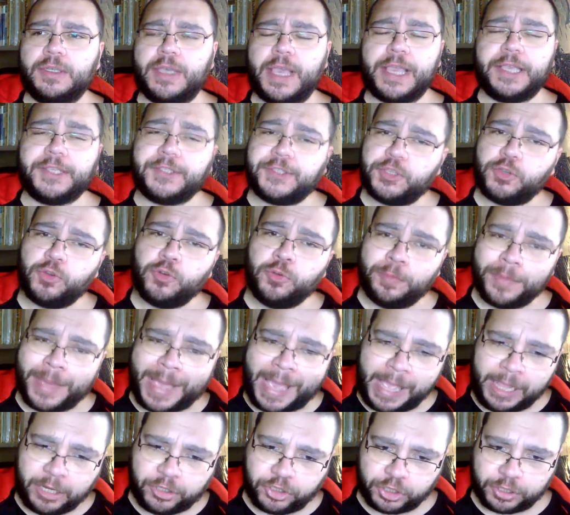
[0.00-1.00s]
as you
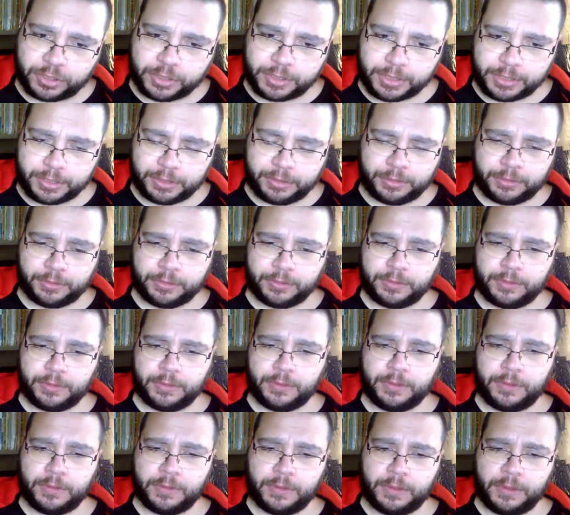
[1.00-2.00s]
imagined it,
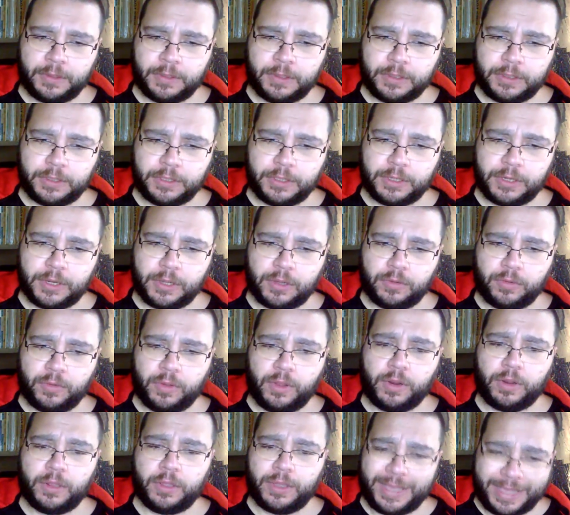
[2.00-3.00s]
you know,
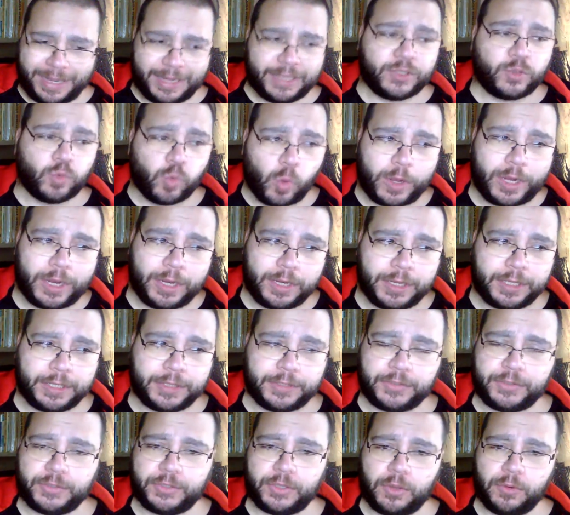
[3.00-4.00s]
it is what it
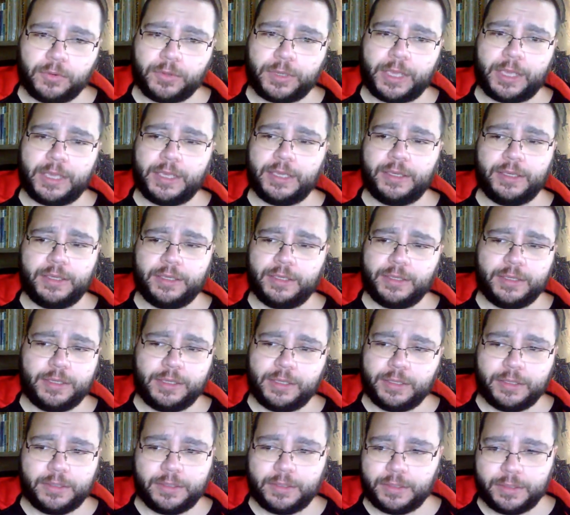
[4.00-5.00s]
is, okay?
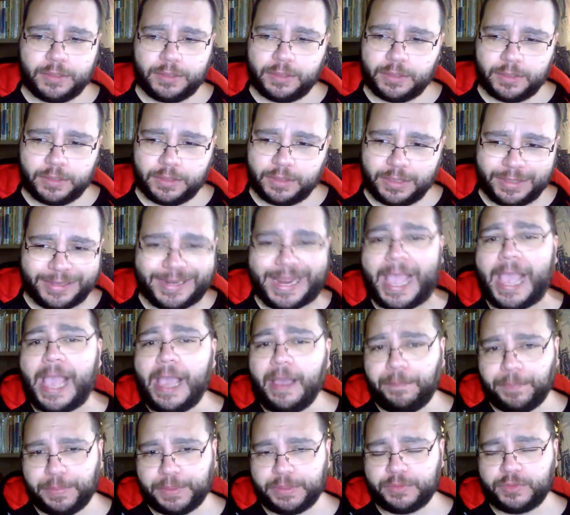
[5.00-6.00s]
It
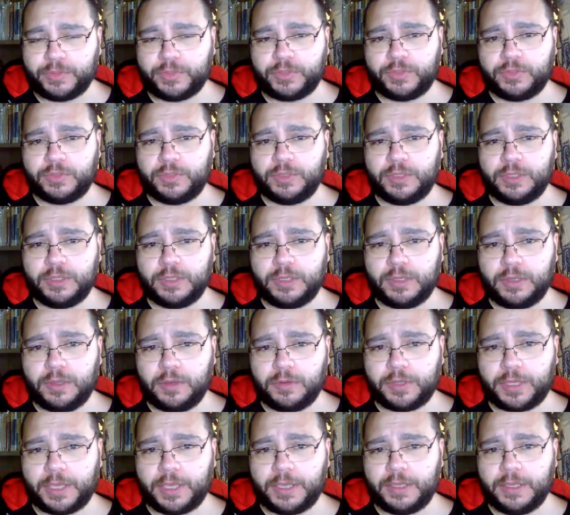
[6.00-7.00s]
happens,
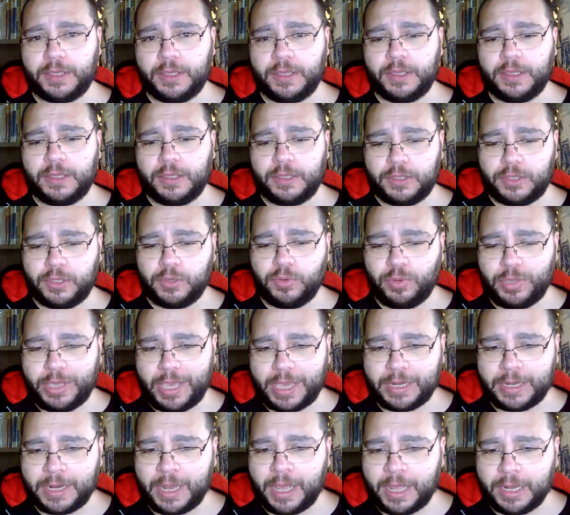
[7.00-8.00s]
okay? You
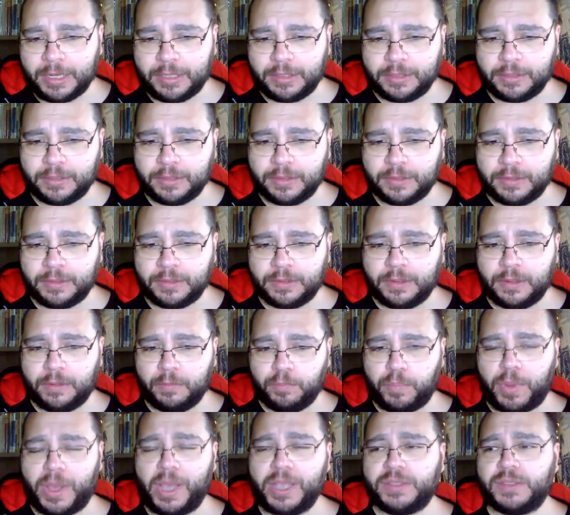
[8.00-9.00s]
cannot
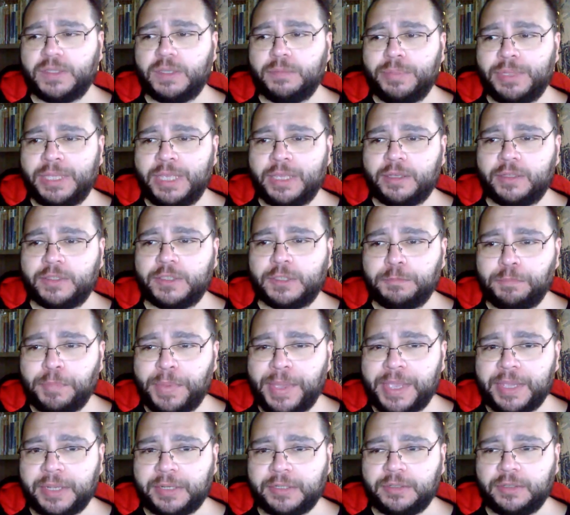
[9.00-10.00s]
possibly
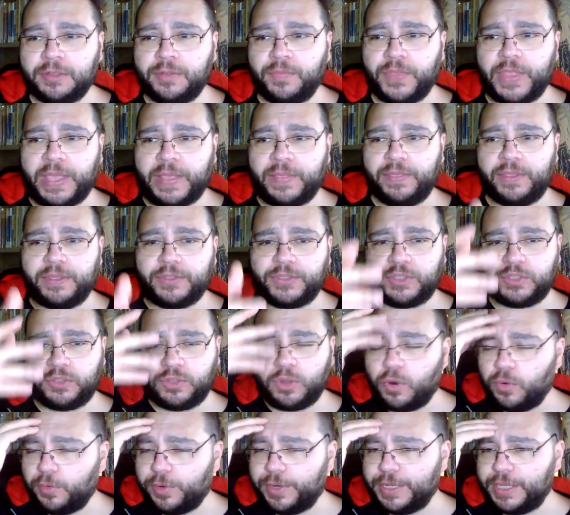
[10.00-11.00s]
expect that the
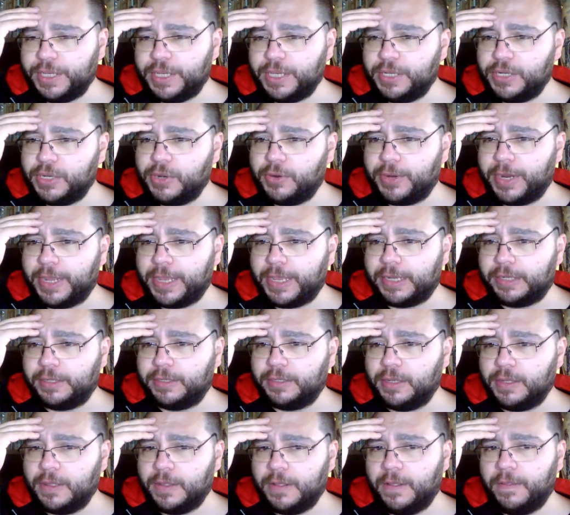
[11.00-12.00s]
story in your
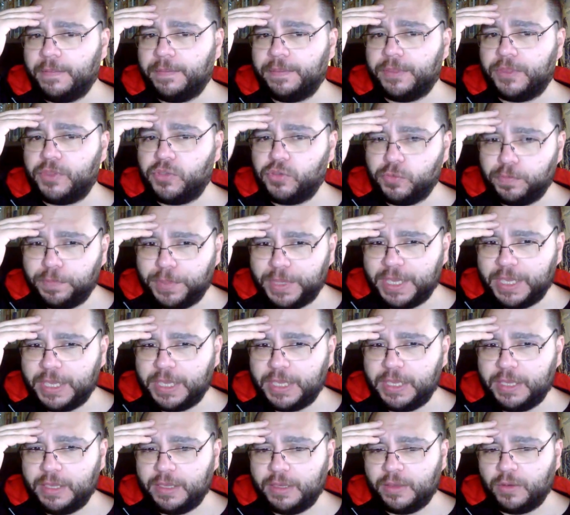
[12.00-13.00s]
head to
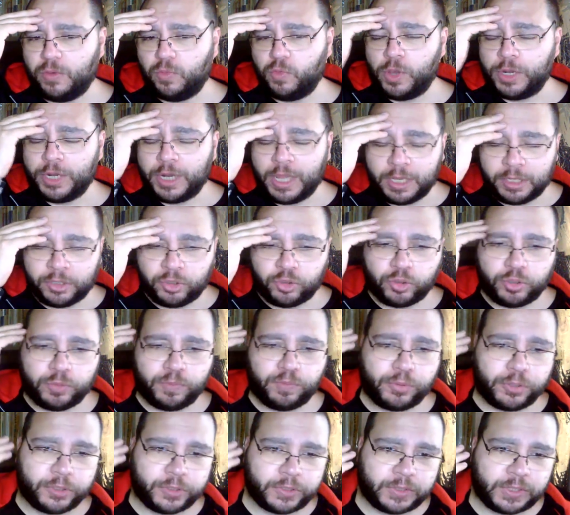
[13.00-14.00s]
be
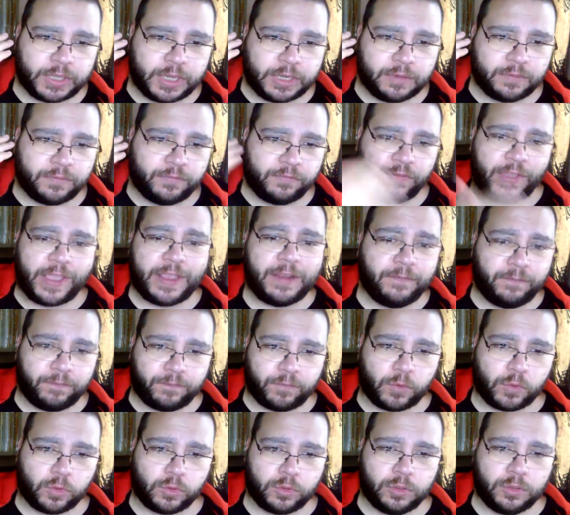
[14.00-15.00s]
100%
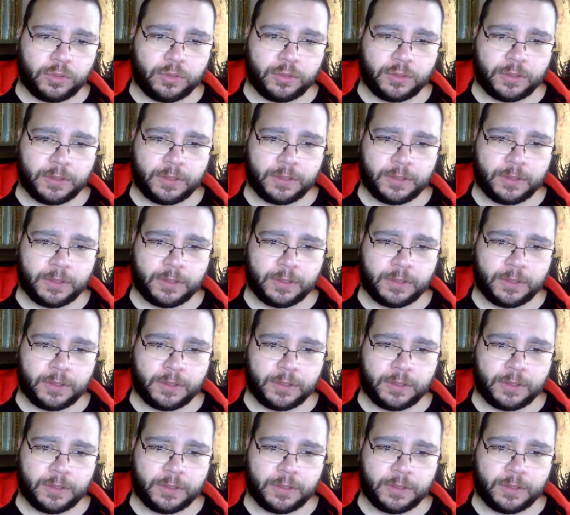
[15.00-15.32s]
faithful